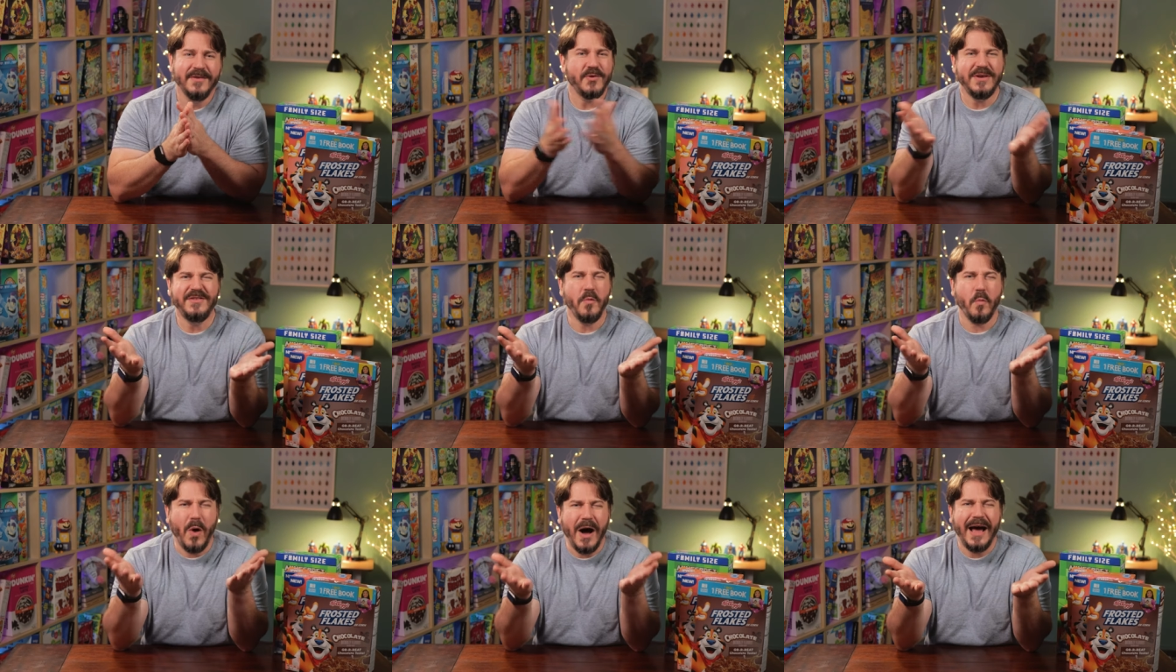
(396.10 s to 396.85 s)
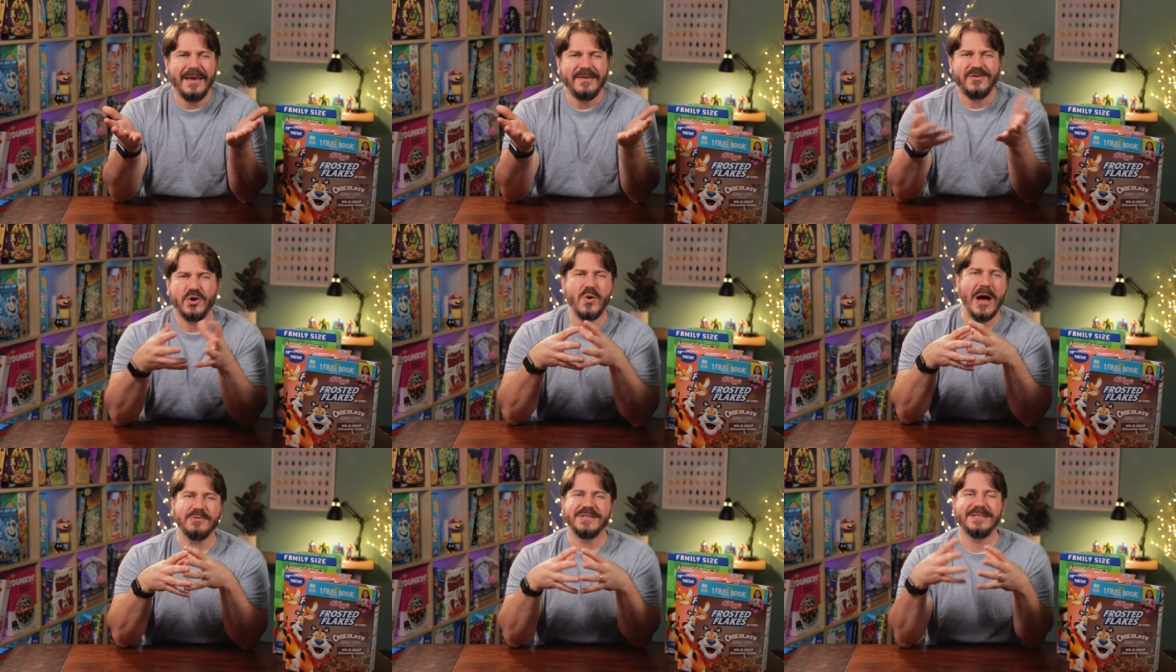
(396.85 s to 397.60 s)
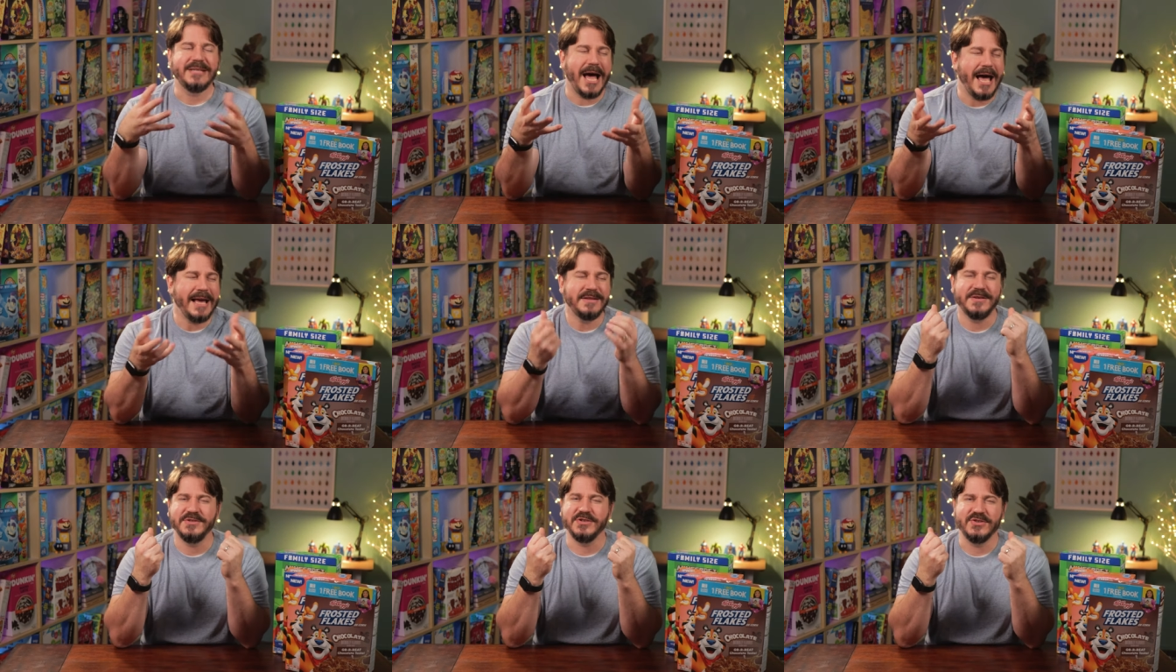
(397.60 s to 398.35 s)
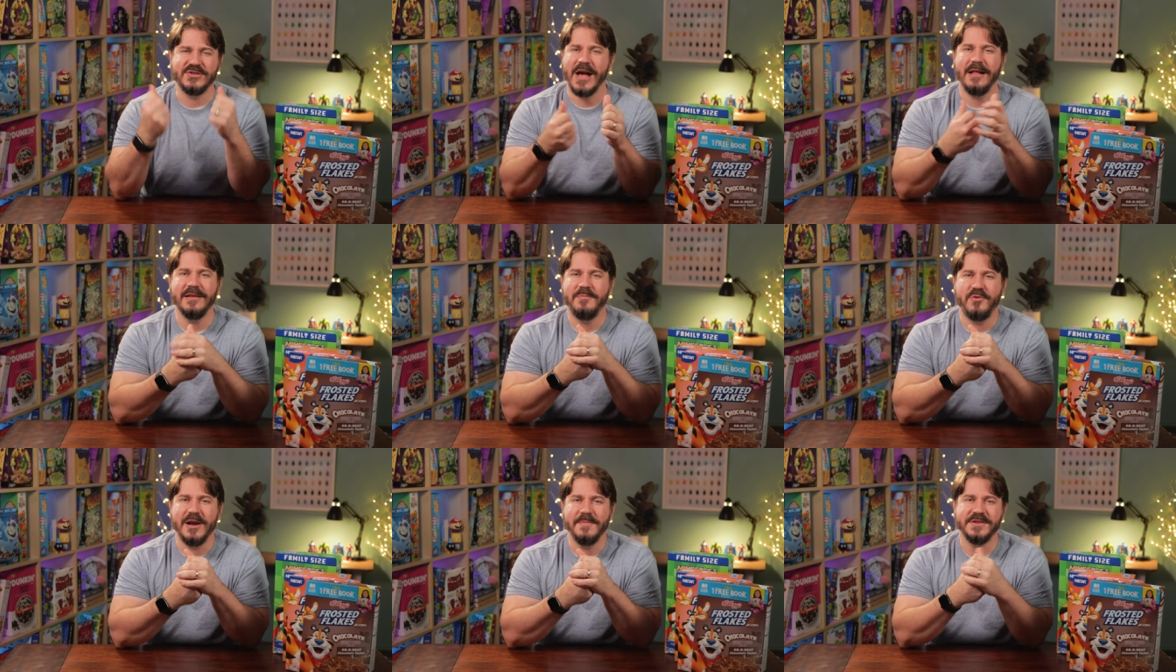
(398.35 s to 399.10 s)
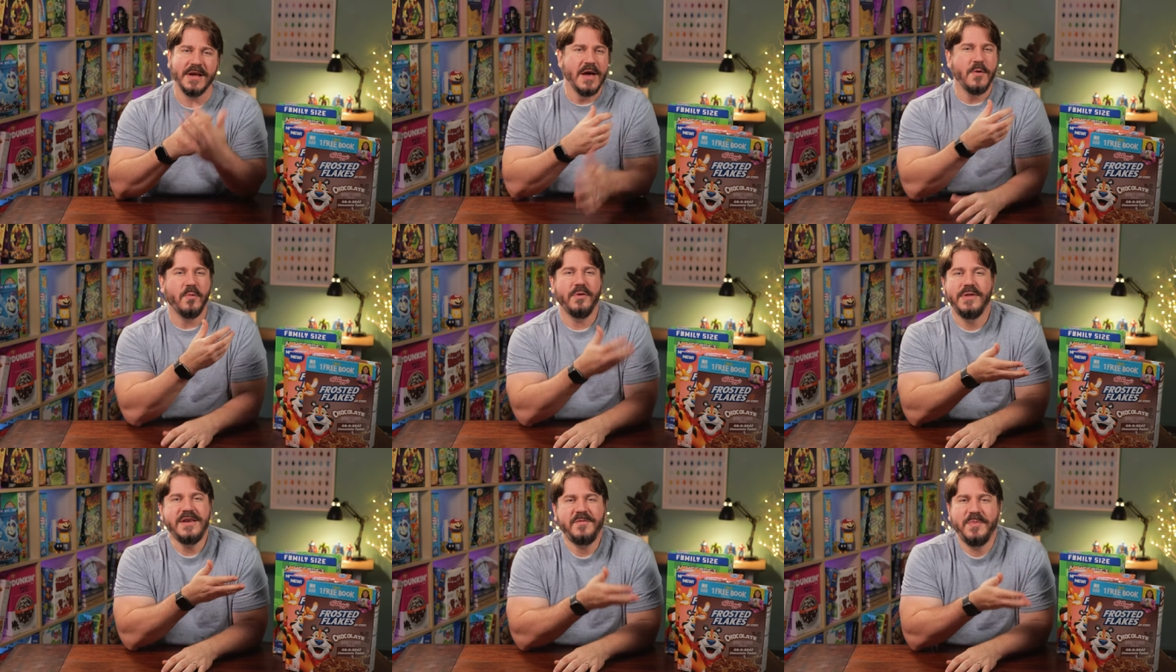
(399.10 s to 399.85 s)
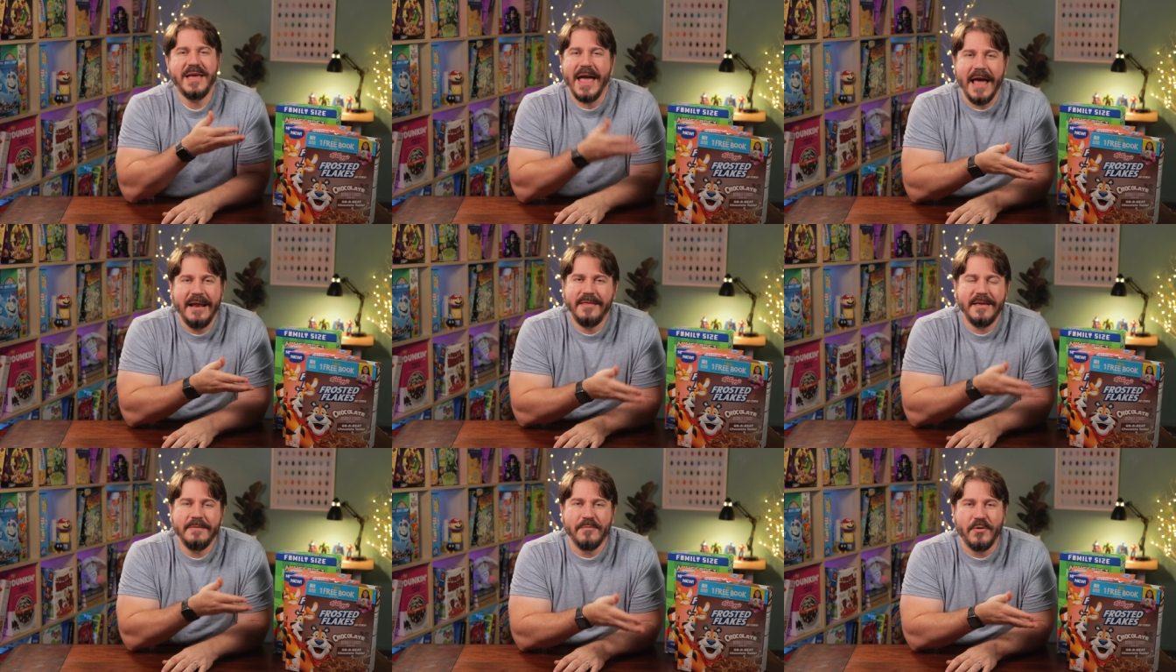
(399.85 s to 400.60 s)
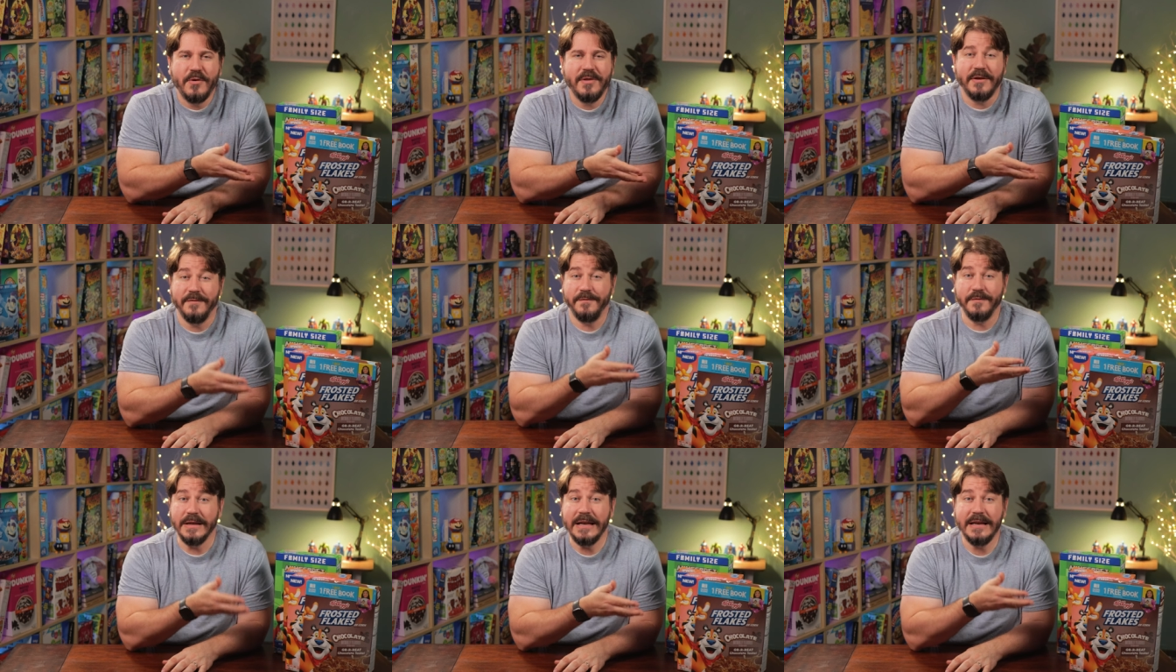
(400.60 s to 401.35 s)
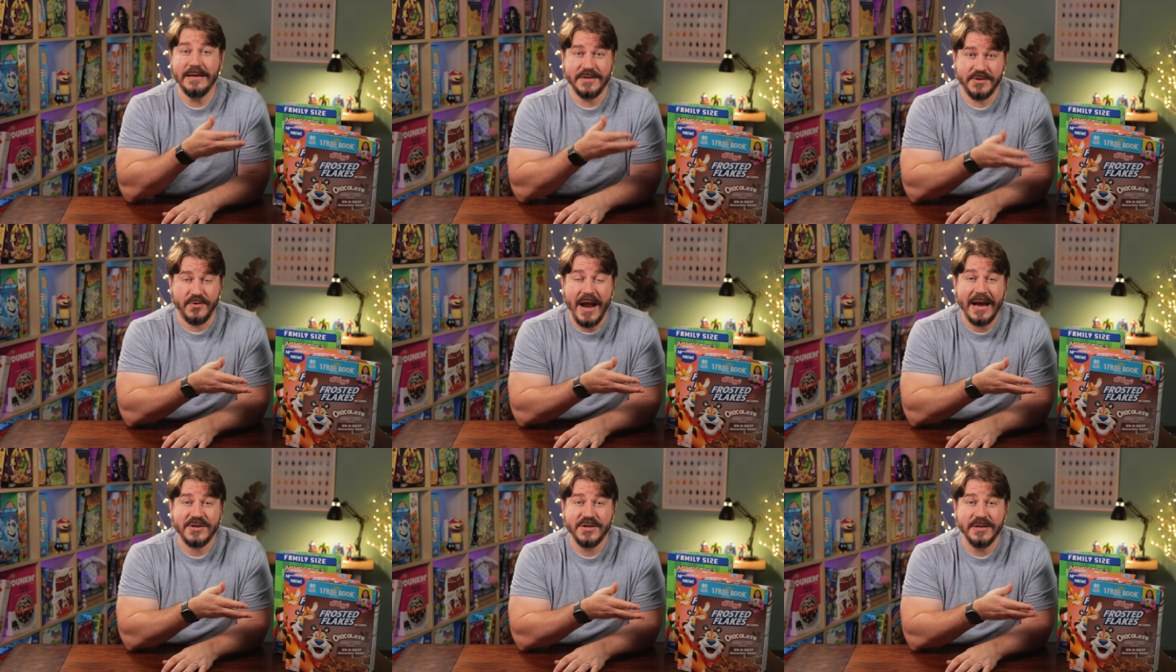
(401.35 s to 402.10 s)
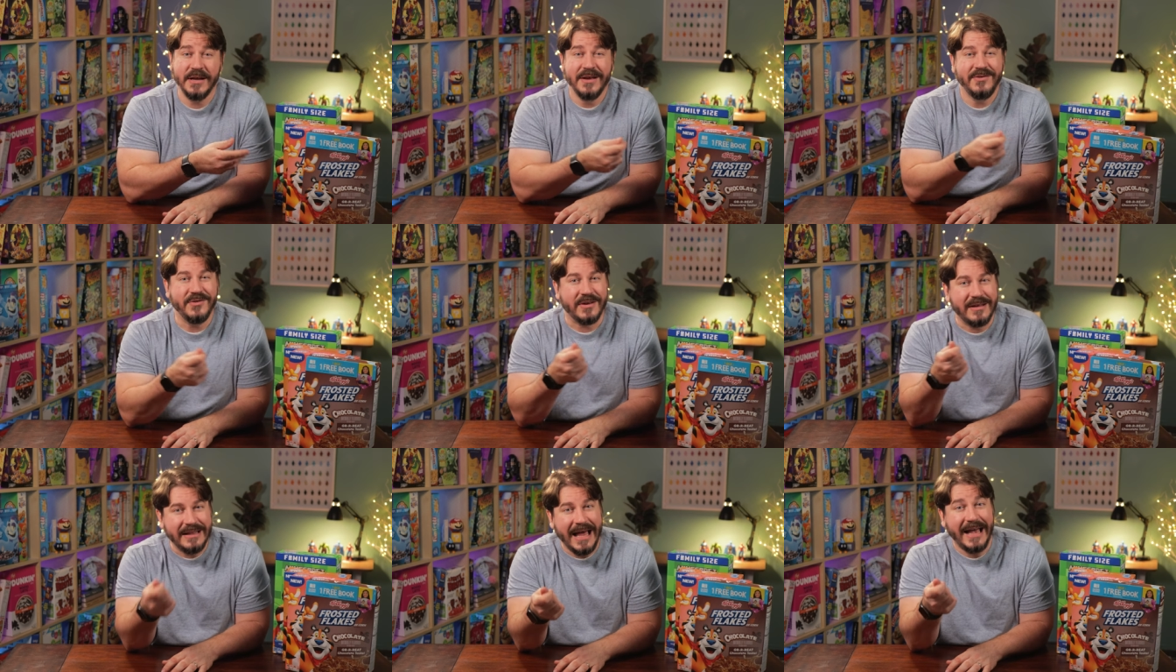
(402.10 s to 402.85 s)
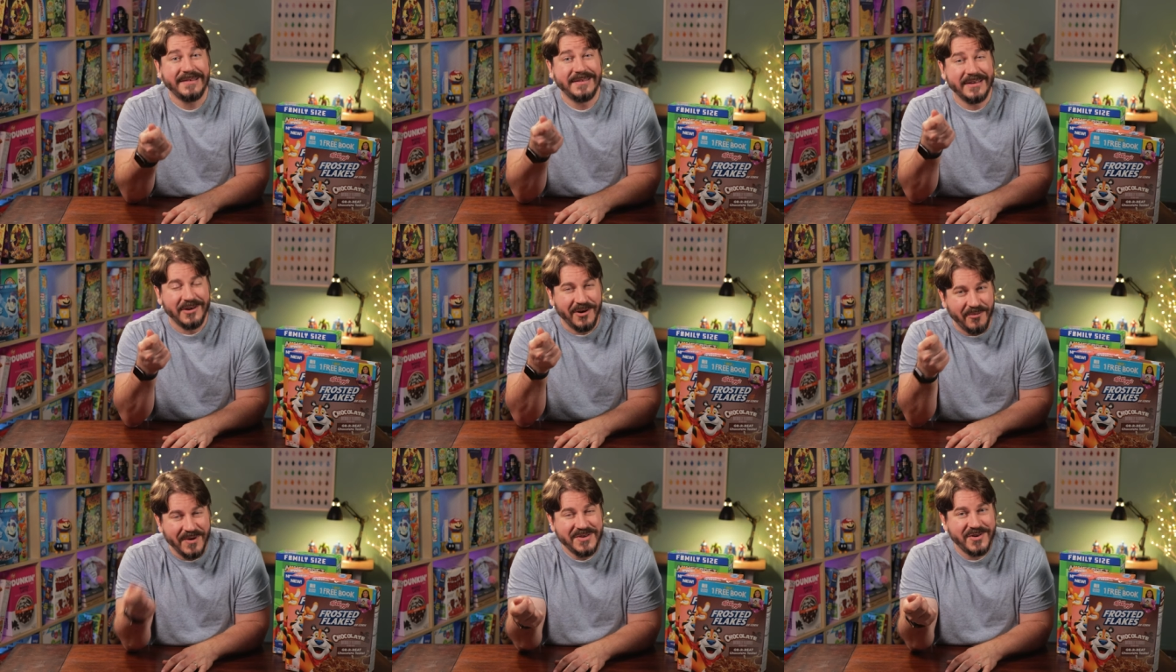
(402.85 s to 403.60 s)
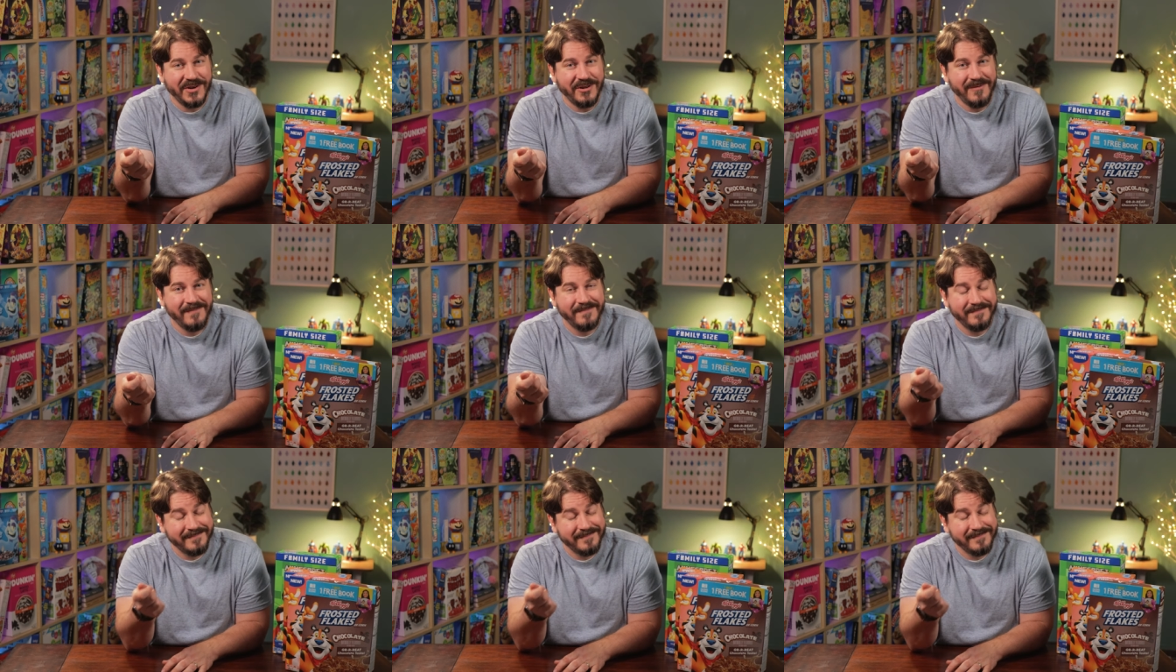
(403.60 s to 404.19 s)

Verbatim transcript: So is it wise to go outside such a solid premise? Will these be anything more than a fleeting distraction to the classic original?